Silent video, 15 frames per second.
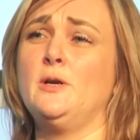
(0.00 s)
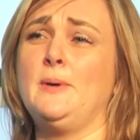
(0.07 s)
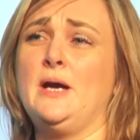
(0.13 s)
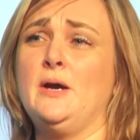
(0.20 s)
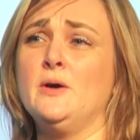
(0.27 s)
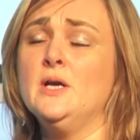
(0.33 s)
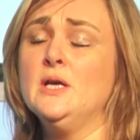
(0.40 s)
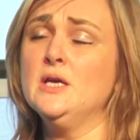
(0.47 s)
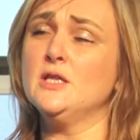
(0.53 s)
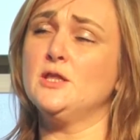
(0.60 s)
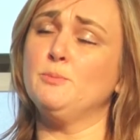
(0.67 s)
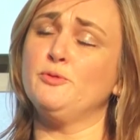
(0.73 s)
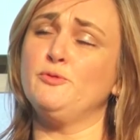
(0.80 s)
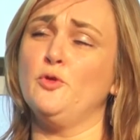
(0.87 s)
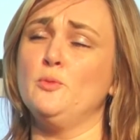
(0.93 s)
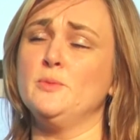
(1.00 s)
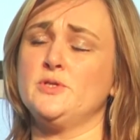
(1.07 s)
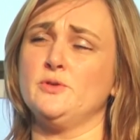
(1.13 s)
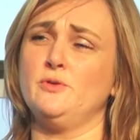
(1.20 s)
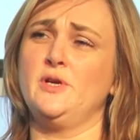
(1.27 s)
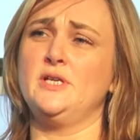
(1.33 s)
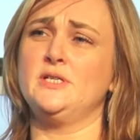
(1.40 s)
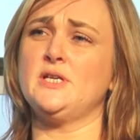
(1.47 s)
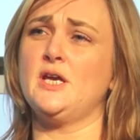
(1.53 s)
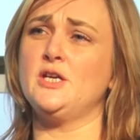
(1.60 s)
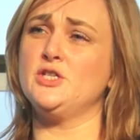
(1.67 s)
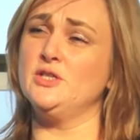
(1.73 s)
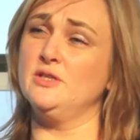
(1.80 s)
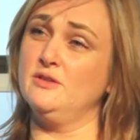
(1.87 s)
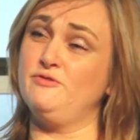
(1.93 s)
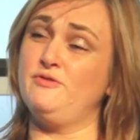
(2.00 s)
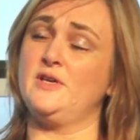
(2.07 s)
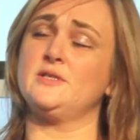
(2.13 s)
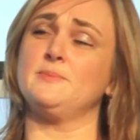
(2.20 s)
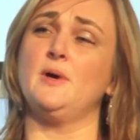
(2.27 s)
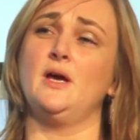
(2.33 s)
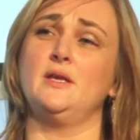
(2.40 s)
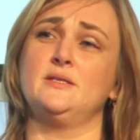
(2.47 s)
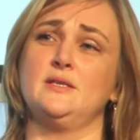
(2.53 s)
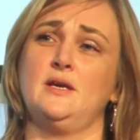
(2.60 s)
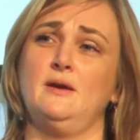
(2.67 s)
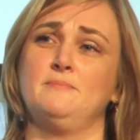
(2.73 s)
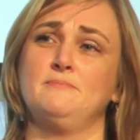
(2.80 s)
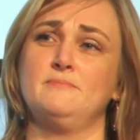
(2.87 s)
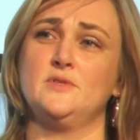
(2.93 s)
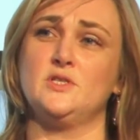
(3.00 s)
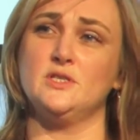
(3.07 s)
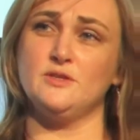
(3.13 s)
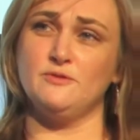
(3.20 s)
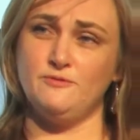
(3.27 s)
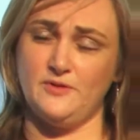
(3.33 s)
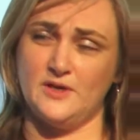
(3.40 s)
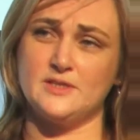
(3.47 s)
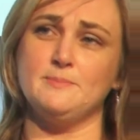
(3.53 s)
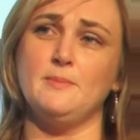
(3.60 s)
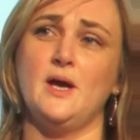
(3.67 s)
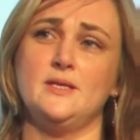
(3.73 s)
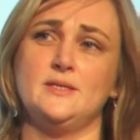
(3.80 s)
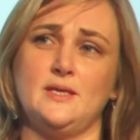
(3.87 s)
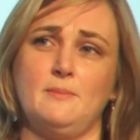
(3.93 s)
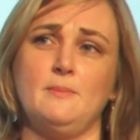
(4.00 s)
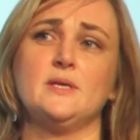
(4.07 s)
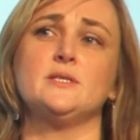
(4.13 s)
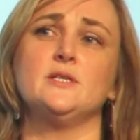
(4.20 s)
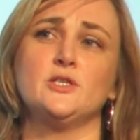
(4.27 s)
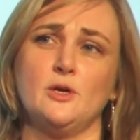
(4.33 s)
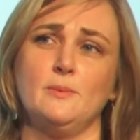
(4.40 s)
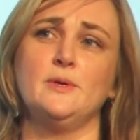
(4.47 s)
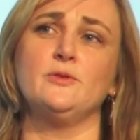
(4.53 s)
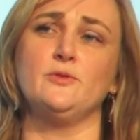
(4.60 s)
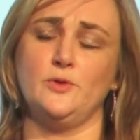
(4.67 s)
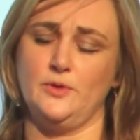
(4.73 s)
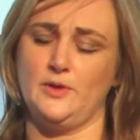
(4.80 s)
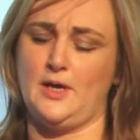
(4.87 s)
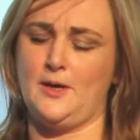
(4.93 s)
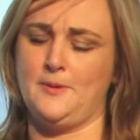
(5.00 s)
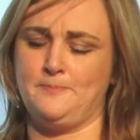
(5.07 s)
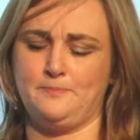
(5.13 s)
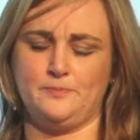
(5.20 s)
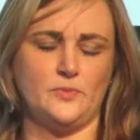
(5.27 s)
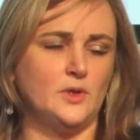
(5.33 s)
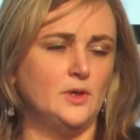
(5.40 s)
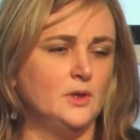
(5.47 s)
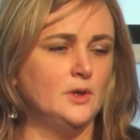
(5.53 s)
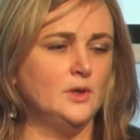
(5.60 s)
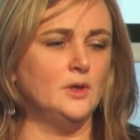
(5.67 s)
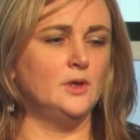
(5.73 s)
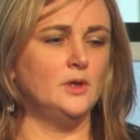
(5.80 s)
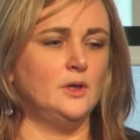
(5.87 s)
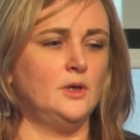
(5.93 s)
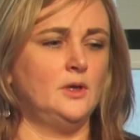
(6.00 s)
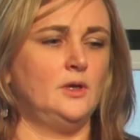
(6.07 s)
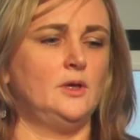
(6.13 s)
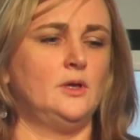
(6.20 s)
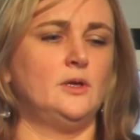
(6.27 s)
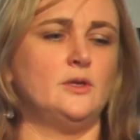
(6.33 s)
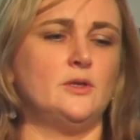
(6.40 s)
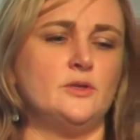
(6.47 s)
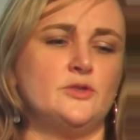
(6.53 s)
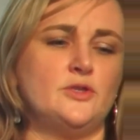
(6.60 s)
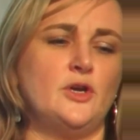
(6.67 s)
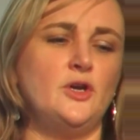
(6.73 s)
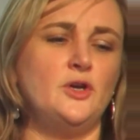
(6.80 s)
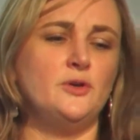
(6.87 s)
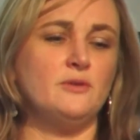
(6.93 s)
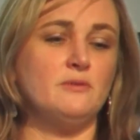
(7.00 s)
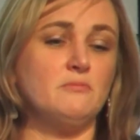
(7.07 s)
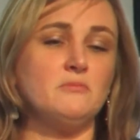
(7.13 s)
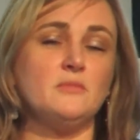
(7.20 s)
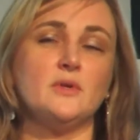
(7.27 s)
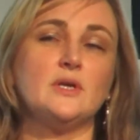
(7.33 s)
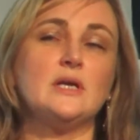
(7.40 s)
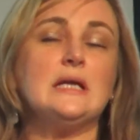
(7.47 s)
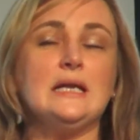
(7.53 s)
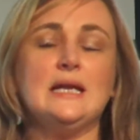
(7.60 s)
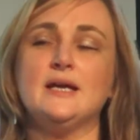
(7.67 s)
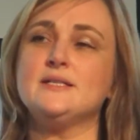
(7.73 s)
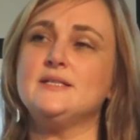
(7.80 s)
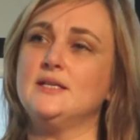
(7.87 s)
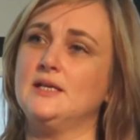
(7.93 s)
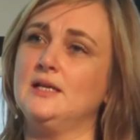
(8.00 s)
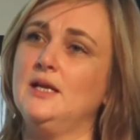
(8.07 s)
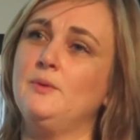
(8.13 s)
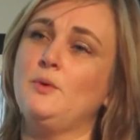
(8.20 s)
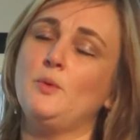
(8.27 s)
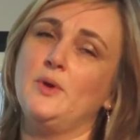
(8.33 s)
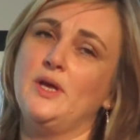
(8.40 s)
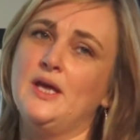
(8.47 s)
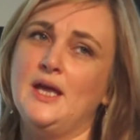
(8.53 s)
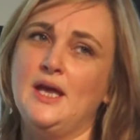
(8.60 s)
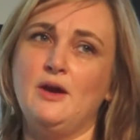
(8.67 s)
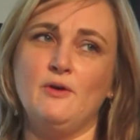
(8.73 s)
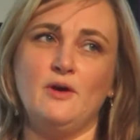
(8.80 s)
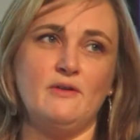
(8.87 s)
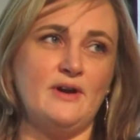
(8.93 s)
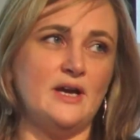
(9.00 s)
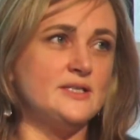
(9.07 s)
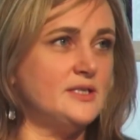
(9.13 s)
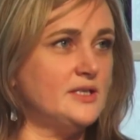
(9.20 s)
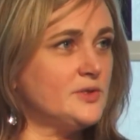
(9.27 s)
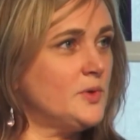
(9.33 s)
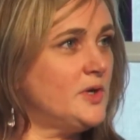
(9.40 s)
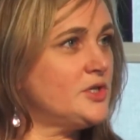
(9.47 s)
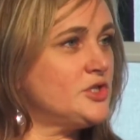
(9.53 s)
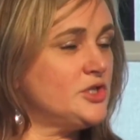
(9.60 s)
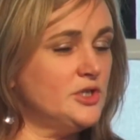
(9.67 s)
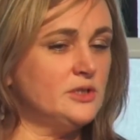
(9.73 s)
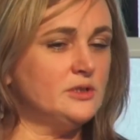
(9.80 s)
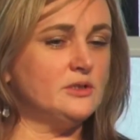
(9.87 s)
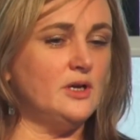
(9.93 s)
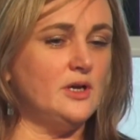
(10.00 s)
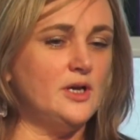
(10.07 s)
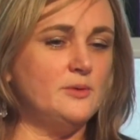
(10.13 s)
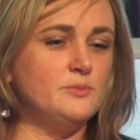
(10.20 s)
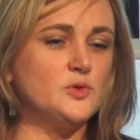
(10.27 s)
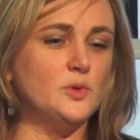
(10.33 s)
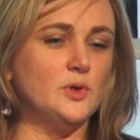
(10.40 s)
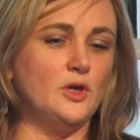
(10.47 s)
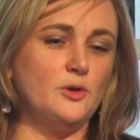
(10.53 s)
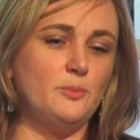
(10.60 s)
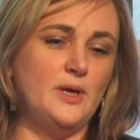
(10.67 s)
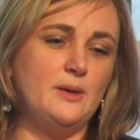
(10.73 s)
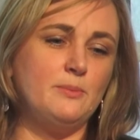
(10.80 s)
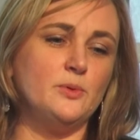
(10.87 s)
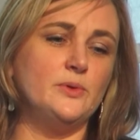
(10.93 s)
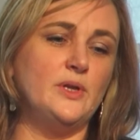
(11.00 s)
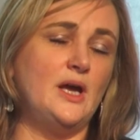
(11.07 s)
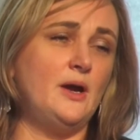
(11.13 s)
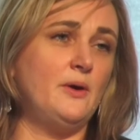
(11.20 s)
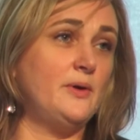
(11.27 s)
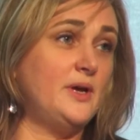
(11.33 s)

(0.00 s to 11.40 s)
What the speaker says: about the performance orientation and the fixed mindset. So there's a fixed mindset message coming through there. So classically, what we hear, and I've asked this question to a lot of people now,